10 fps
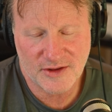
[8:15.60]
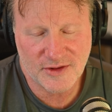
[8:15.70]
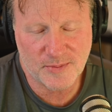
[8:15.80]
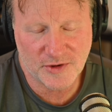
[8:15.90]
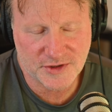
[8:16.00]

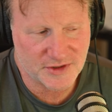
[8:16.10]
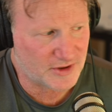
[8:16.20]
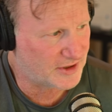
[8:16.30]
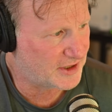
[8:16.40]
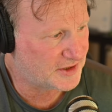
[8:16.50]
the
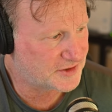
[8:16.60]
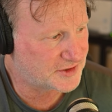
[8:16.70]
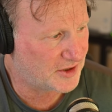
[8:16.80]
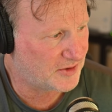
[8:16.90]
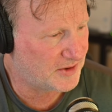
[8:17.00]
persona.
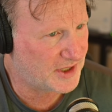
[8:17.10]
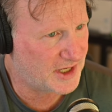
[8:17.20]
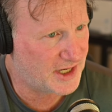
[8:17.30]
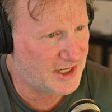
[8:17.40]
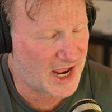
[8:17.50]
So
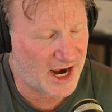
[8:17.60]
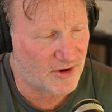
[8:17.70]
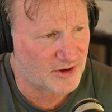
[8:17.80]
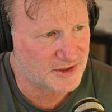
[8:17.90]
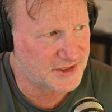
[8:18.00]
in
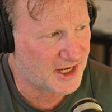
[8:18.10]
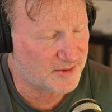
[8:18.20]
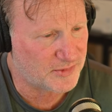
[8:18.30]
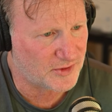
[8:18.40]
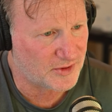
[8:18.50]
our
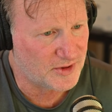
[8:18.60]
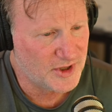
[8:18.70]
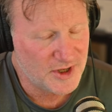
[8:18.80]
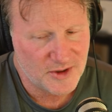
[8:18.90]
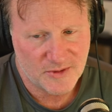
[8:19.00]
example,
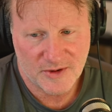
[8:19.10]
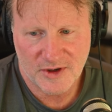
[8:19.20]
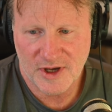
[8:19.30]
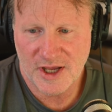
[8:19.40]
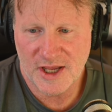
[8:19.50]

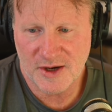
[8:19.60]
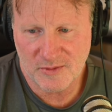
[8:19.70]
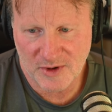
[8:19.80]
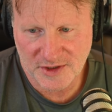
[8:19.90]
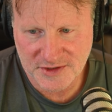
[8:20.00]
it
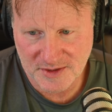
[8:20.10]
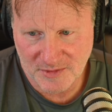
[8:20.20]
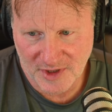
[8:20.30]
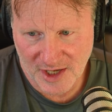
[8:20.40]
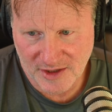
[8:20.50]
was the
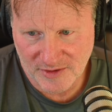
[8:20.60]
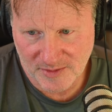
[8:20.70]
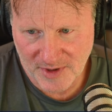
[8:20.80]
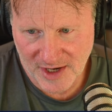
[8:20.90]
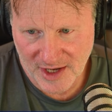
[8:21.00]
molecular
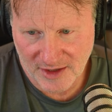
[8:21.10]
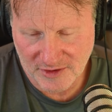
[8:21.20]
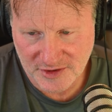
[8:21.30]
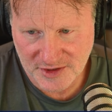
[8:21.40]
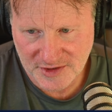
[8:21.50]

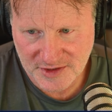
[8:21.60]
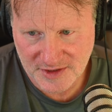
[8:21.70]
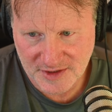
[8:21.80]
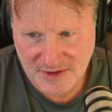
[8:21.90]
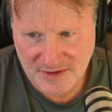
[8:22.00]
biologist.
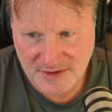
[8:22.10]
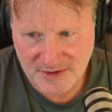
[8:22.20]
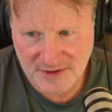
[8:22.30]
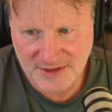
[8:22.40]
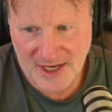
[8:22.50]

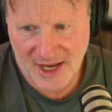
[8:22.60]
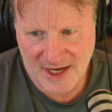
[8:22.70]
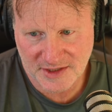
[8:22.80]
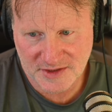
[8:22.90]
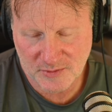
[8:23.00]
The
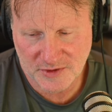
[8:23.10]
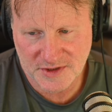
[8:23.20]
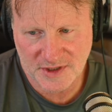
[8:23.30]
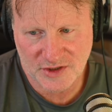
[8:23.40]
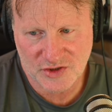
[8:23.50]
task was
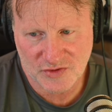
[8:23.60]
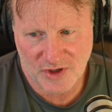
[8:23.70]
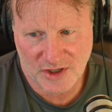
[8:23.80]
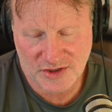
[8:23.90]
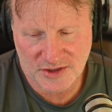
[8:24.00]
the
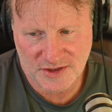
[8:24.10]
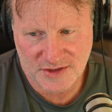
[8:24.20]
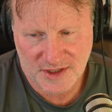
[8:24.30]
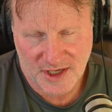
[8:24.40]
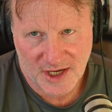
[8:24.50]

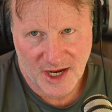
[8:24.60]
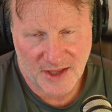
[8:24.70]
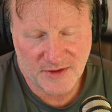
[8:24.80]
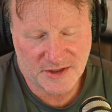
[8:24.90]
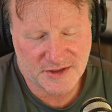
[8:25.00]
instructions.
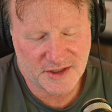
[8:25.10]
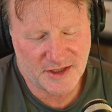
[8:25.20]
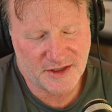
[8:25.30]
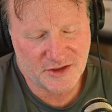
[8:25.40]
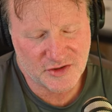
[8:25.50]
And
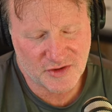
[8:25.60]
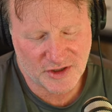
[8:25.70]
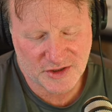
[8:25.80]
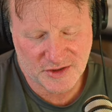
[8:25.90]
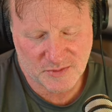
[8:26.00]
the
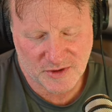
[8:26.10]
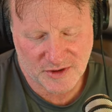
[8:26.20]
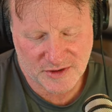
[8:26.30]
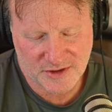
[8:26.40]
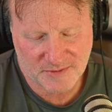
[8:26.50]
instructions were
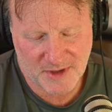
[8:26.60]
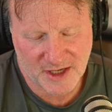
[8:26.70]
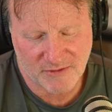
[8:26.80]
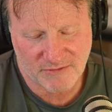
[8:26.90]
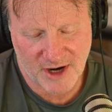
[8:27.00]
to
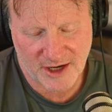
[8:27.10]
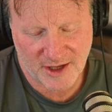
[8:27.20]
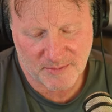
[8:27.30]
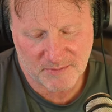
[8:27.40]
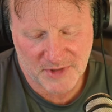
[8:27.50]
make a
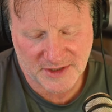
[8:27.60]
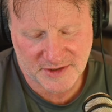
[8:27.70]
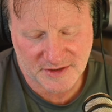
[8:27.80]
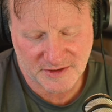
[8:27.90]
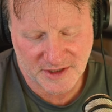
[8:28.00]
write-up
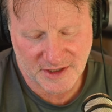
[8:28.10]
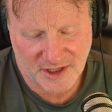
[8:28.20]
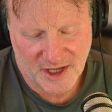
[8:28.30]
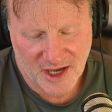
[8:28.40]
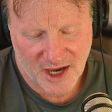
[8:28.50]
basically
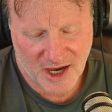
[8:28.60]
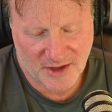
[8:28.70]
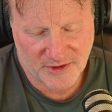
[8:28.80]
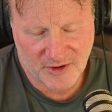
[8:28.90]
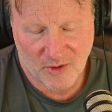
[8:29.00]

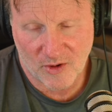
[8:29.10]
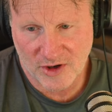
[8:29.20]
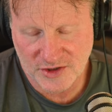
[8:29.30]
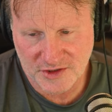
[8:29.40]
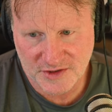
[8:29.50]
on the
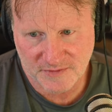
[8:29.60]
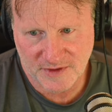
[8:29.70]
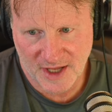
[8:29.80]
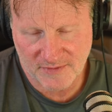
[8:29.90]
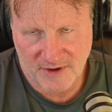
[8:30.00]
origins of
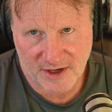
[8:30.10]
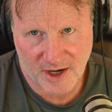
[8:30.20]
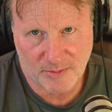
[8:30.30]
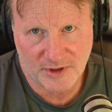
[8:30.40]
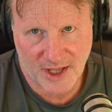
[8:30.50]
life on
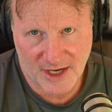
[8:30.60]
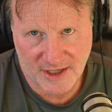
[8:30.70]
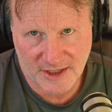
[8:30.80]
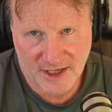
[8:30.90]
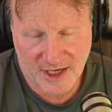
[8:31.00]
our
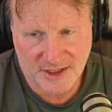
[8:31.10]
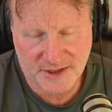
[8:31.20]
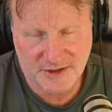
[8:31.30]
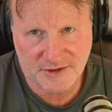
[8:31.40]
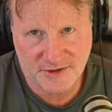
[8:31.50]
planet, and
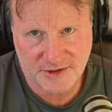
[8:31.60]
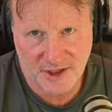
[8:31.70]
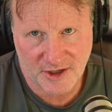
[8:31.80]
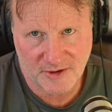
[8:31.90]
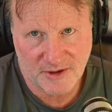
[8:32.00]
to do
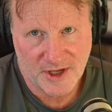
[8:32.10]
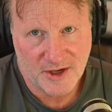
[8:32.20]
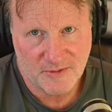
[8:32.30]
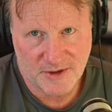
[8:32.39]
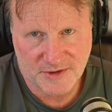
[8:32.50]
so
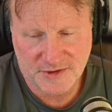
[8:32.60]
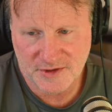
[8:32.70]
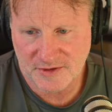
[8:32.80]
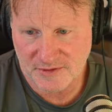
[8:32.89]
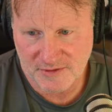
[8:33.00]
with
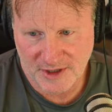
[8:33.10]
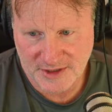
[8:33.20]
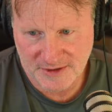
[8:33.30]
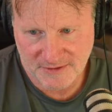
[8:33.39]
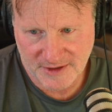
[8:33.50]
certain
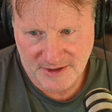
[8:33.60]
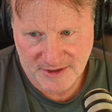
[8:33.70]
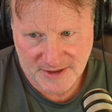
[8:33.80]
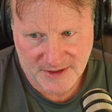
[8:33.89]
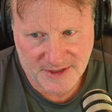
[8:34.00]
criteria.
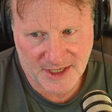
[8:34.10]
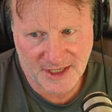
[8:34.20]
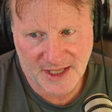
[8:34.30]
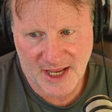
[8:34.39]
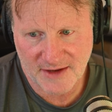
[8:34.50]
Then
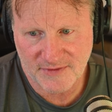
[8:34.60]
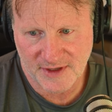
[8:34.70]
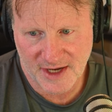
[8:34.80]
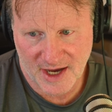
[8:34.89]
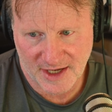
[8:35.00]
it gave the
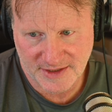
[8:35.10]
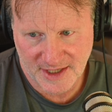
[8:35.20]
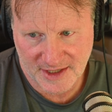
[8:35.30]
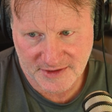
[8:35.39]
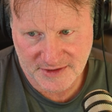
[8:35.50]

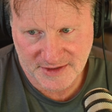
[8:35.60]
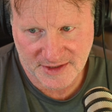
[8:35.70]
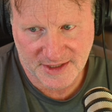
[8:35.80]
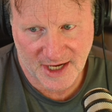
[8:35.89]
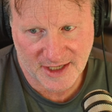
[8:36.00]
context, the
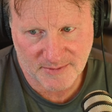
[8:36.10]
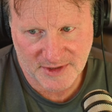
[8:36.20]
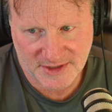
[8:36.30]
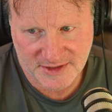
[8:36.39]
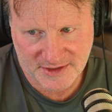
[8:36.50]

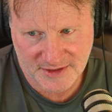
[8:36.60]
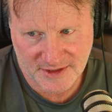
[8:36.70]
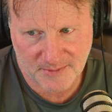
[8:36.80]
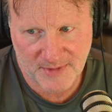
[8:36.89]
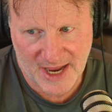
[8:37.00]
documents,
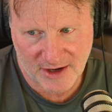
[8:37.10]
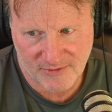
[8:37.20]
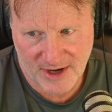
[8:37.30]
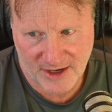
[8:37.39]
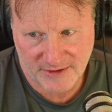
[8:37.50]
the
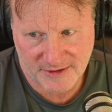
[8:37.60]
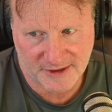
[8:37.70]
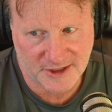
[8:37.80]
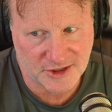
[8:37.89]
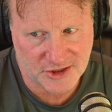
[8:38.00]
background, the
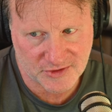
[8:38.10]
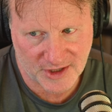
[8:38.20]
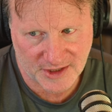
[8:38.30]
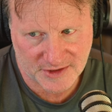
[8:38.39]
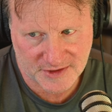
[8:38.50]

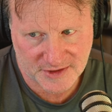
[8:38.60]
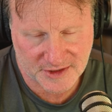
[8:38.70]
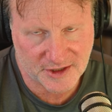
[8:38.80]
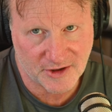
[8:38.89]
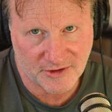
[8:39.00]
constraints,
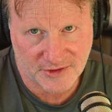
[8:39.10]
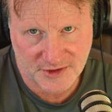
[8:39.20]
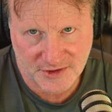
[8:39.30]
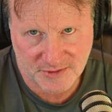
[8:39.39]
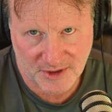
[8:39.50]
the current
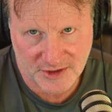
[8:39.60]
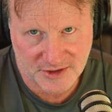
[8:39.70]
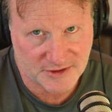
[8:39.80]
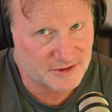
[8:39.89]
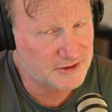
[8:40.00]
situation.